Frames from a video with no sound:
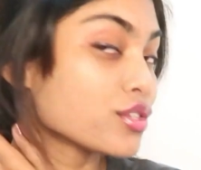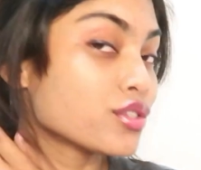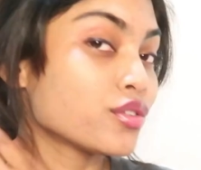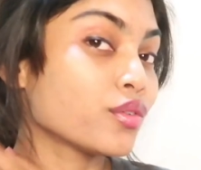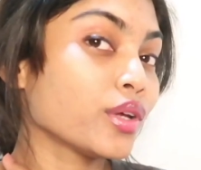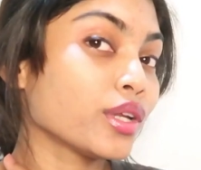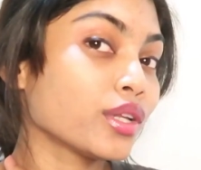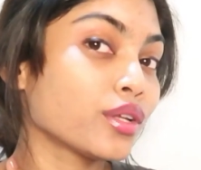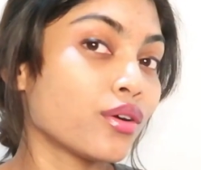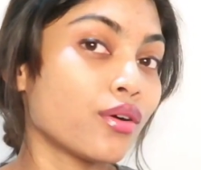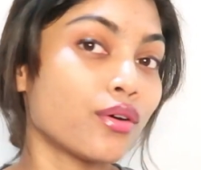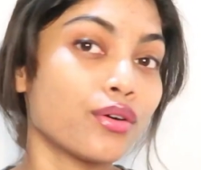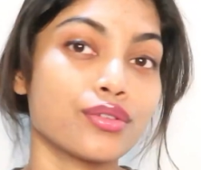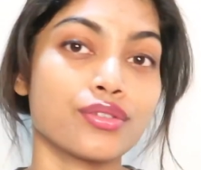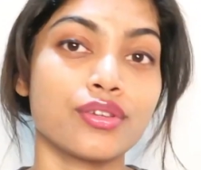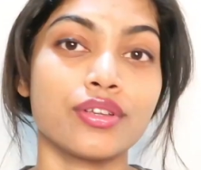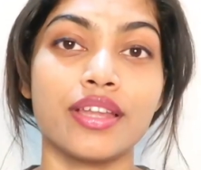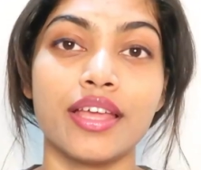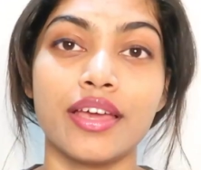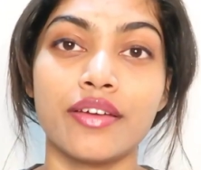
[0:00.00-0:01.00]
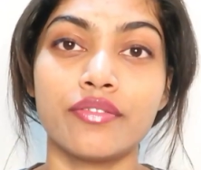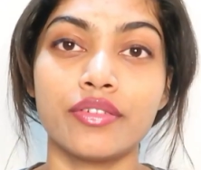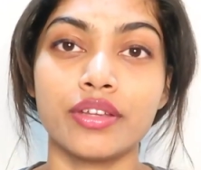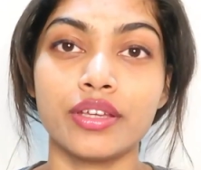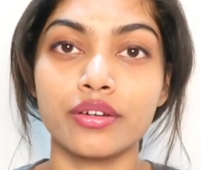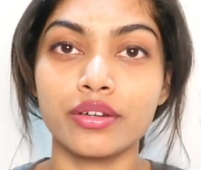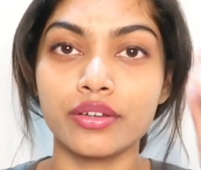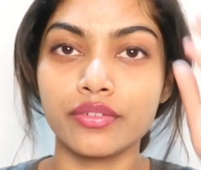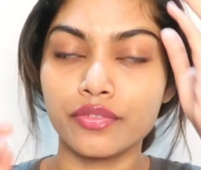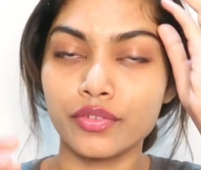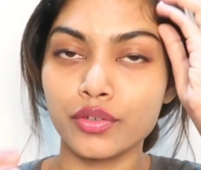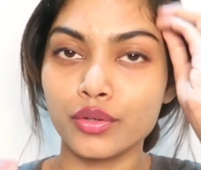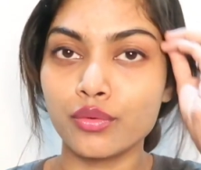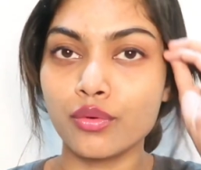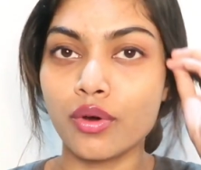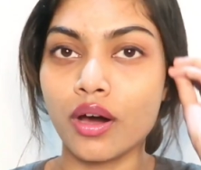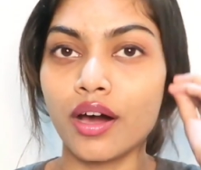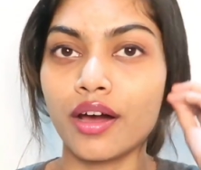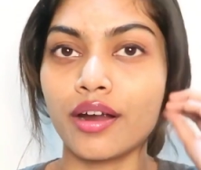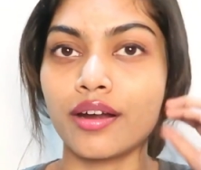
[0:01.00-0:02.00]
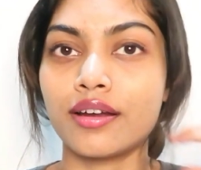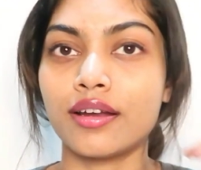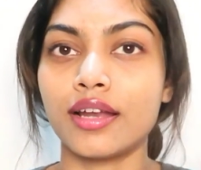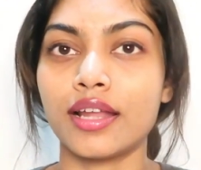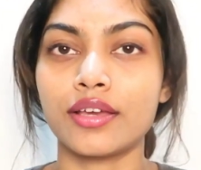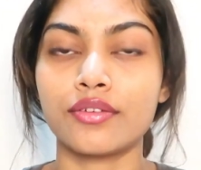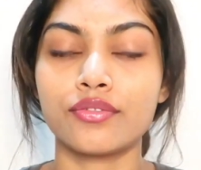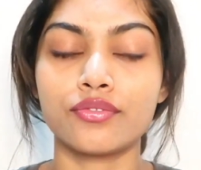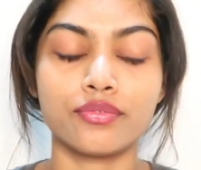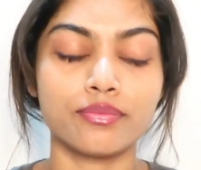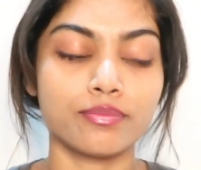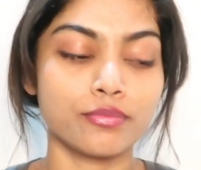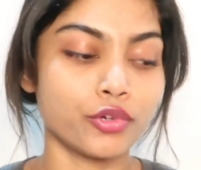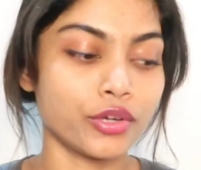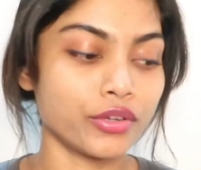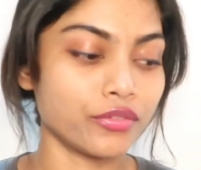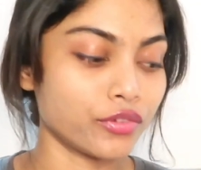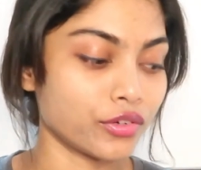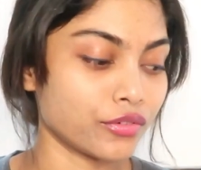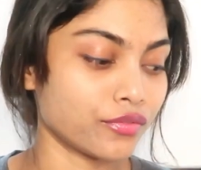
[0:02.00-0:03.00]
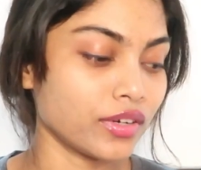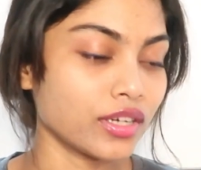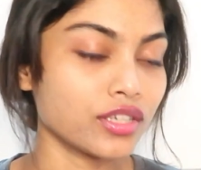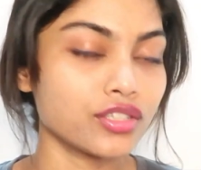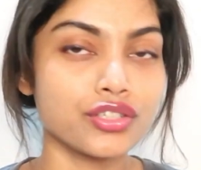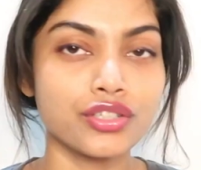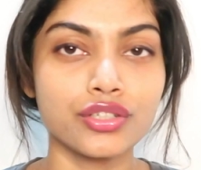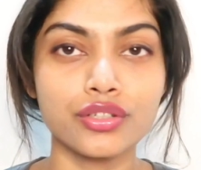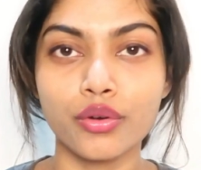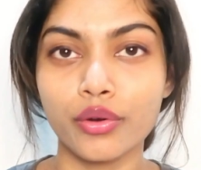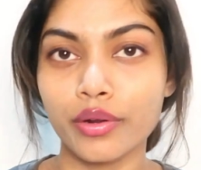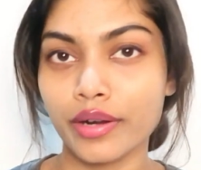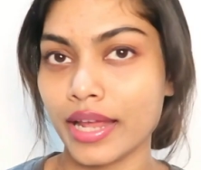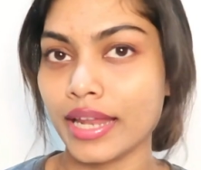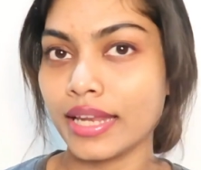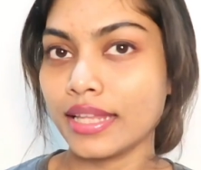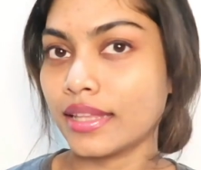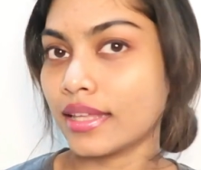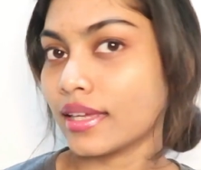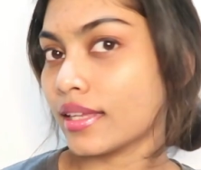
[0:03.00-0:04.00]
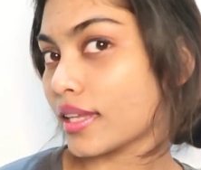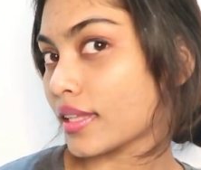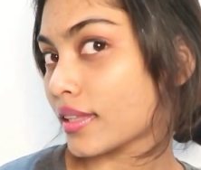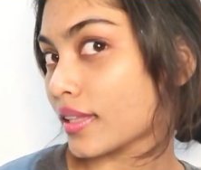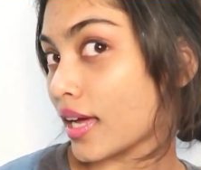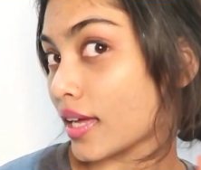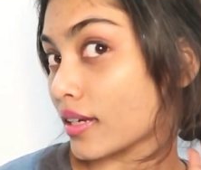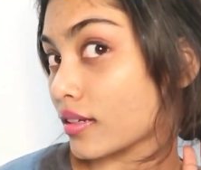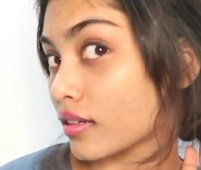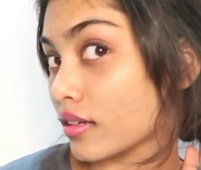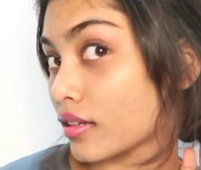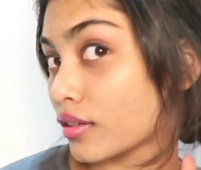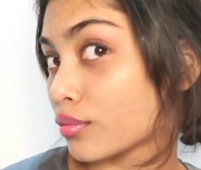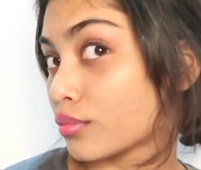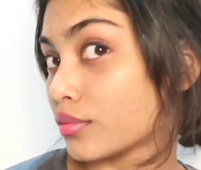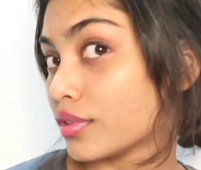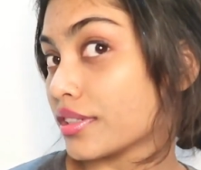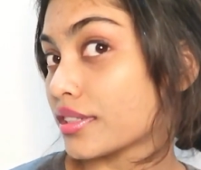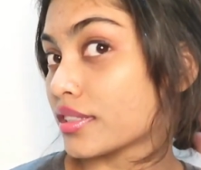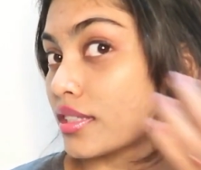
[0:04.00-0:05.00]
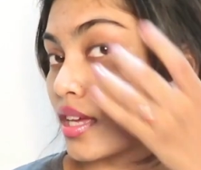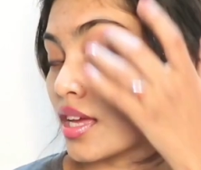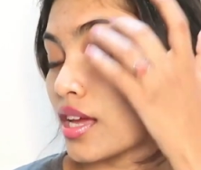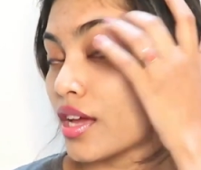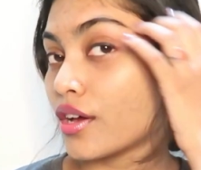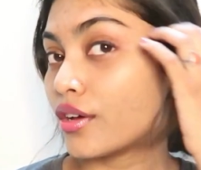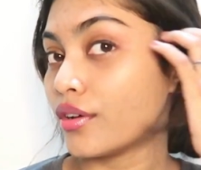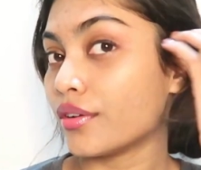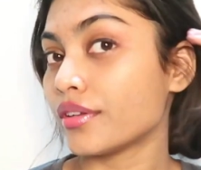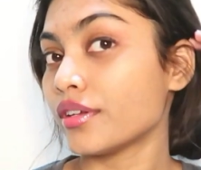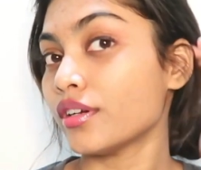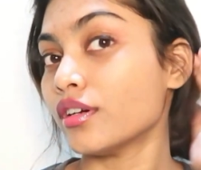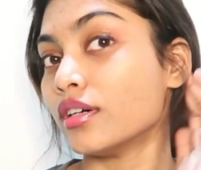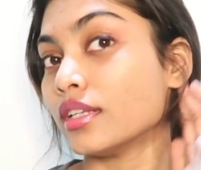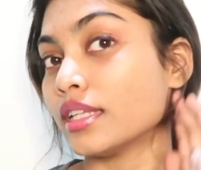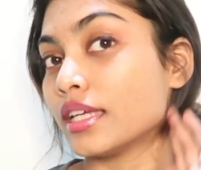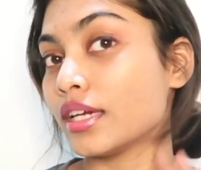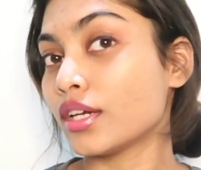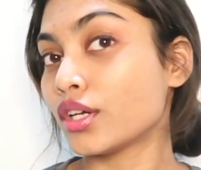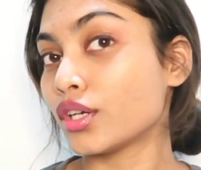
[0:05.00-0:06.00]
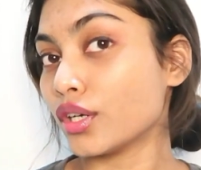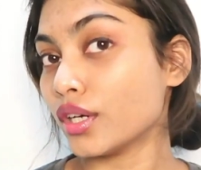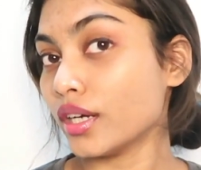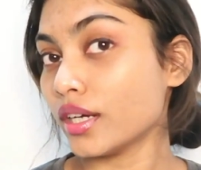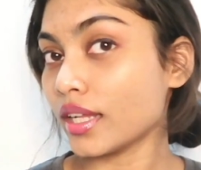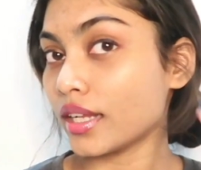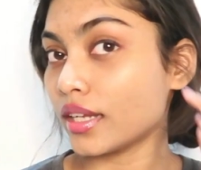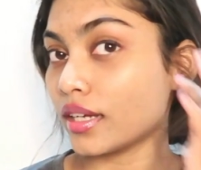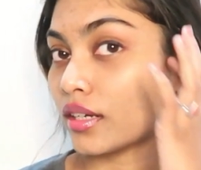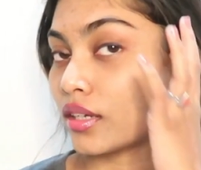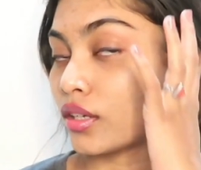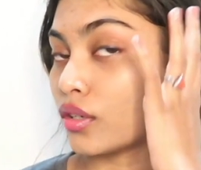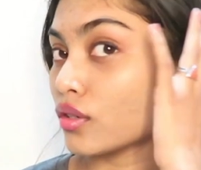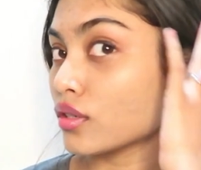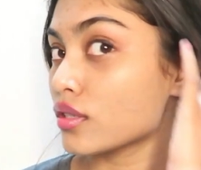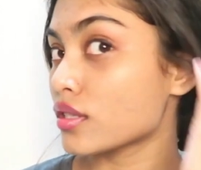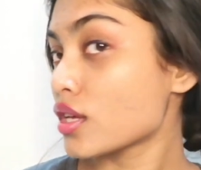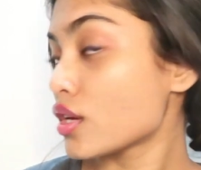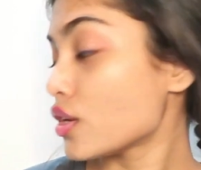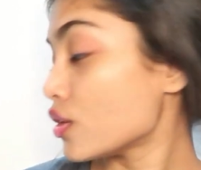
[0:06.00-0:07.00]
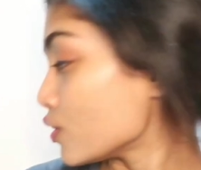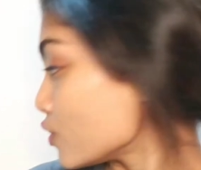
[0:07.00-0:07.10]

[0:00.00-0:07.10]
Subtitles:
So it goes on if you are like going for a function or anything like that, it works really good and it looks